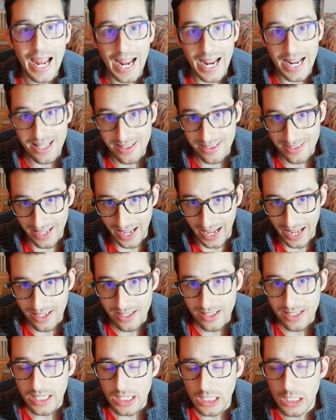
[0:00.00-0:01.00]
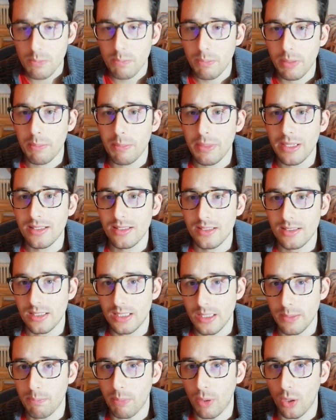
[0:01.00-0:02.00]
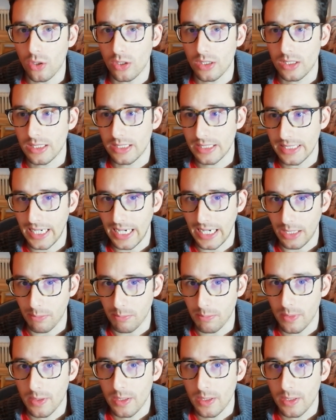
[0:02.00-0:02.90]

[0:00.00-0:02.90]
and then implement the Pong game.